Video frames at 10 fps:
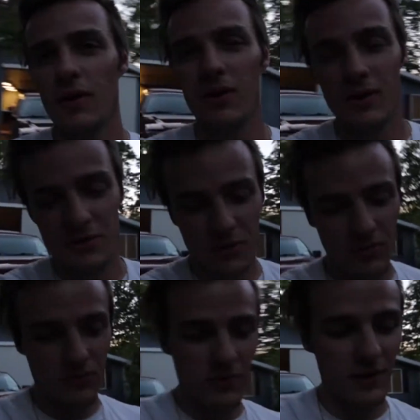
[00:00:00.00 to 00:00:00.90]
Oh, also
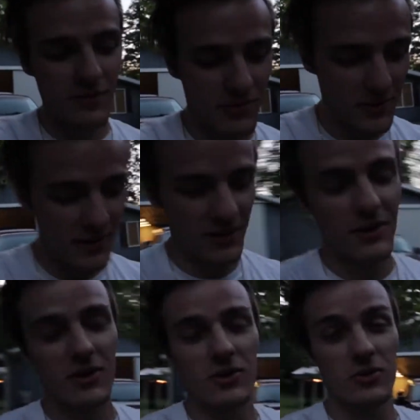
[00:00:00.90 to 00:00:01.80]
before I forget,
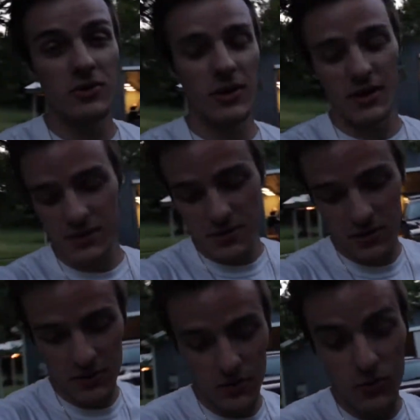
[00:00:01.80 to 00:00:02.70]
you guys
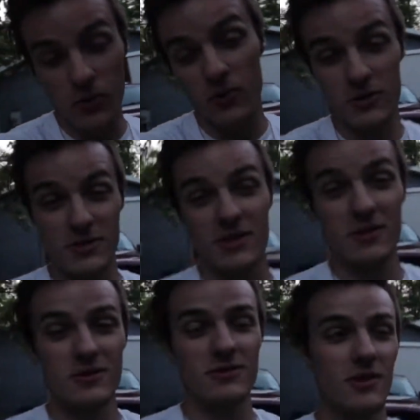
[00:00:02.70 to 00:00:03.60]
who ordered
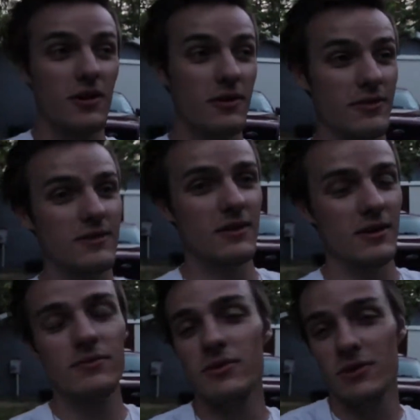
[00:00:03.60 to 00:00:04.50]
stickers on the day
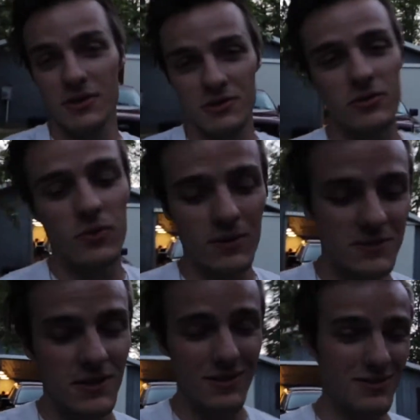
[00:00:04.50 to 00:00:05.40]
of the launch of the
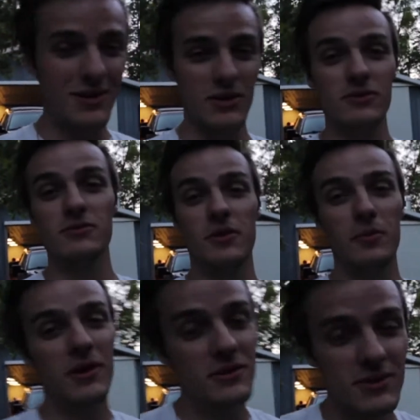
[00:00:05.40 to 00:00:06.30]
website, thank you so
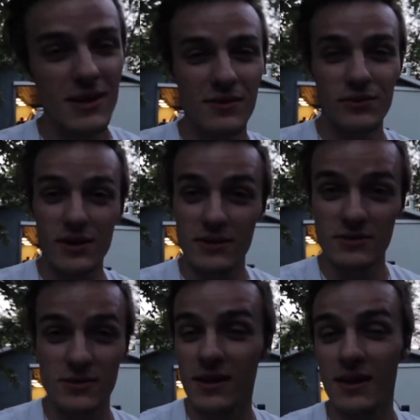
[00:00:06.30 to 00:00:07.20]
much. If you
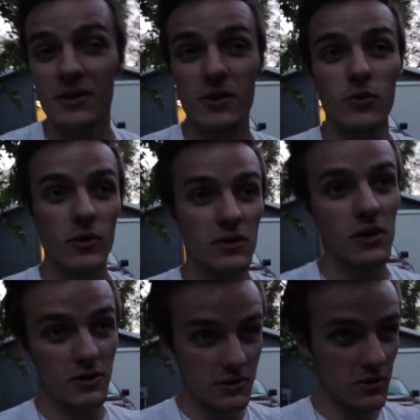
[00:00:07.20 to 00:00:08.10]
guys did not know, we
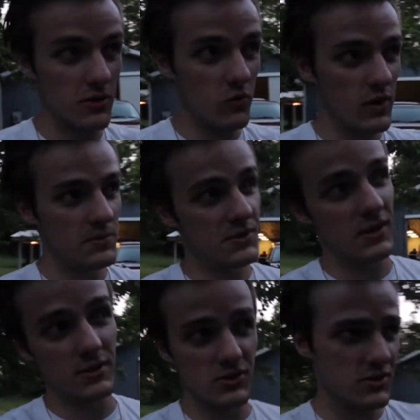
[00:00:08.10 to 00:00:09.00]
launched our
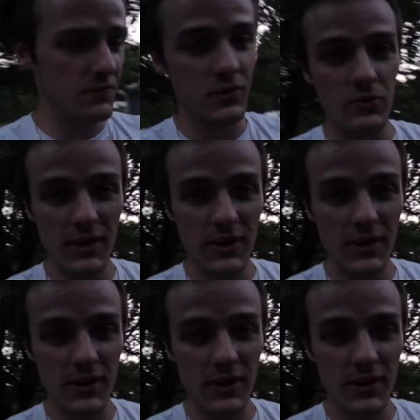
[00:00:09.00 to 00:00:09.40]
website just a few